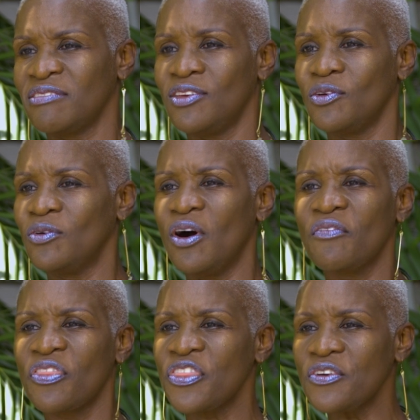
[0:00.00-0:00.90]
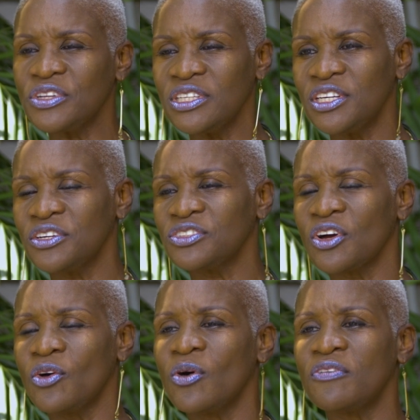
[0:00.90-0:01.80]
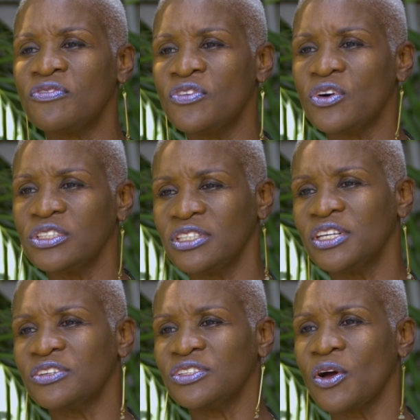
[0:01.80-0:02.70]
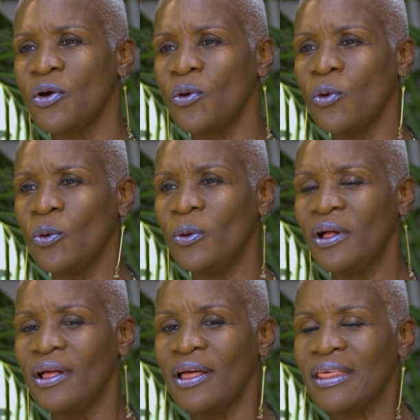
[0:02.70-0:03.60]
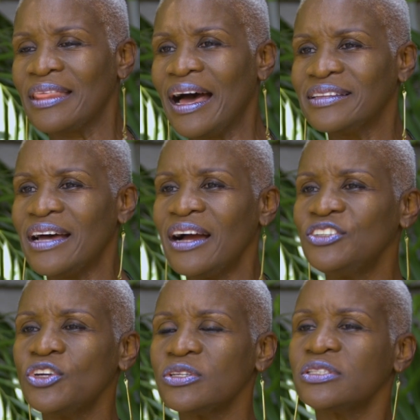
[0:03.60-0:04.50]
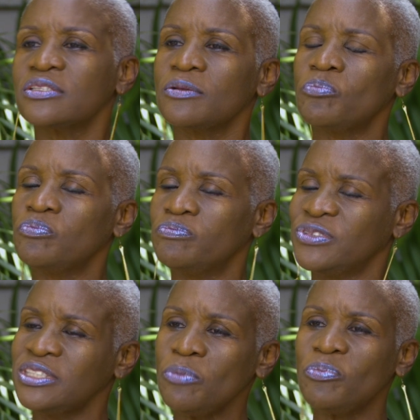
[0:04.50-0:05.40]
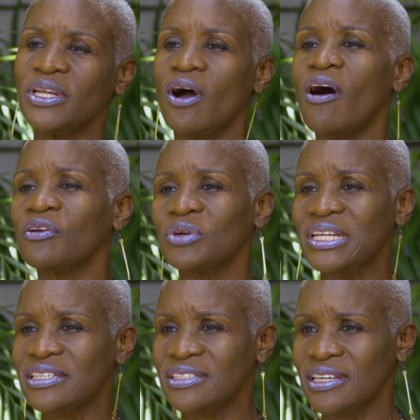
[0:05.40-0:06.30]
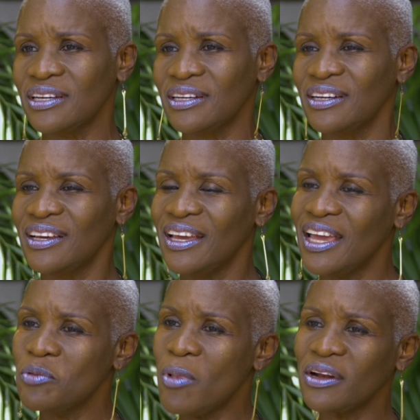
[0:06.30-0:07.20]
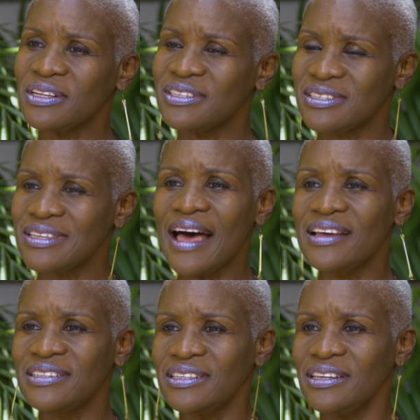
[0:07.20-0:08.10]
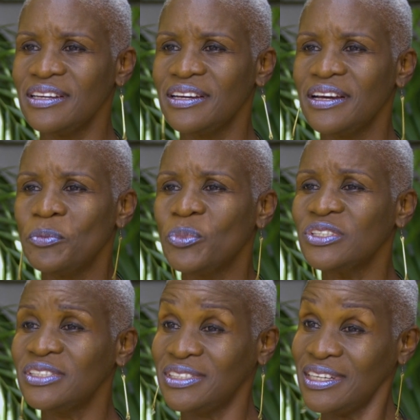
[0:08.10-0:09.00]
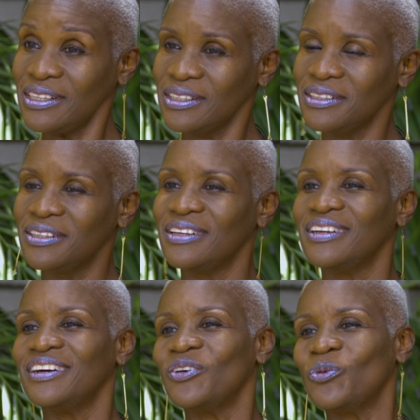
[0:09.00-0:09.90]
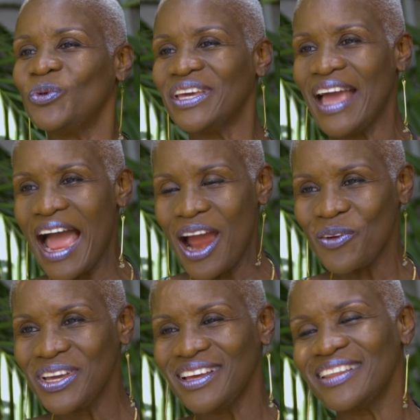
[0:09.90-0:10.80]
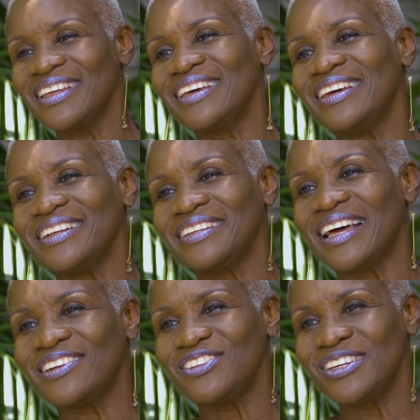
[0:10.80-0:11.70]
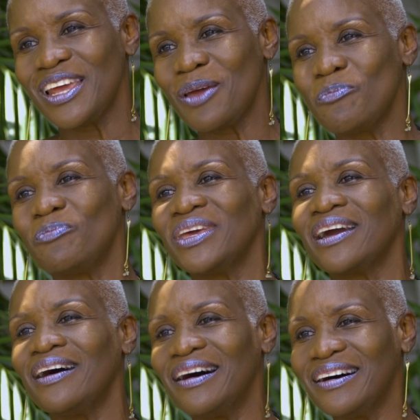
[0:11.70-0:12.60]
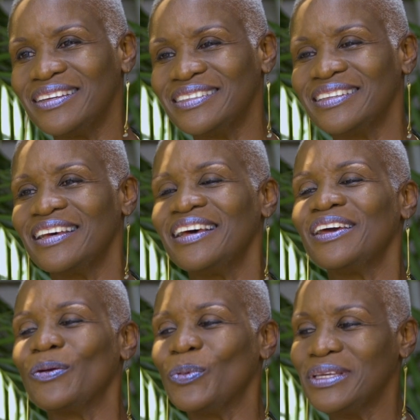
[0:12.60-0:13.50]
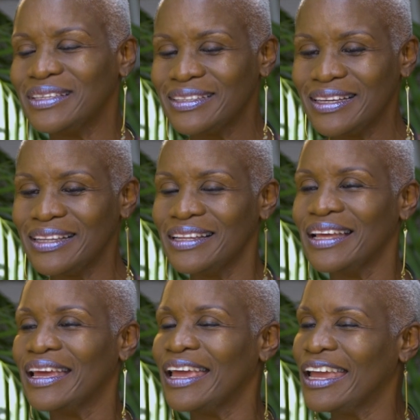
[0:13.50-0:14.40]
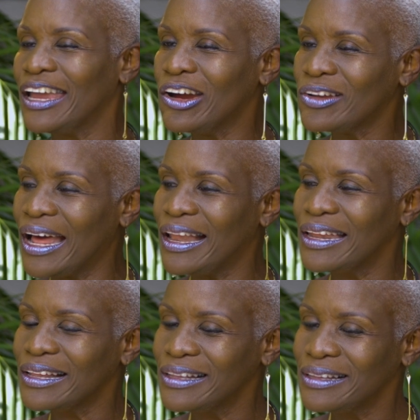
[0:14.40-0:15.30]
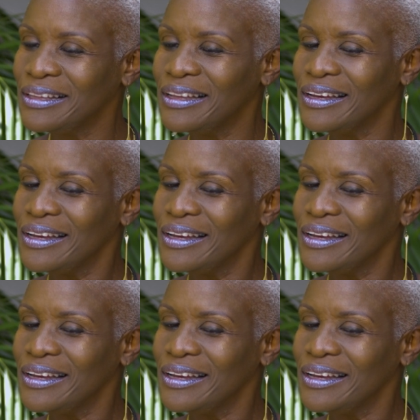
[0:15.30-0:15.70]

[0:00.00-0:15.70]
you know, of 30 years ago, of 40 years ago, that are just simply unrealistic in modern society. But still, we carry the guilt and shame because we still hear that little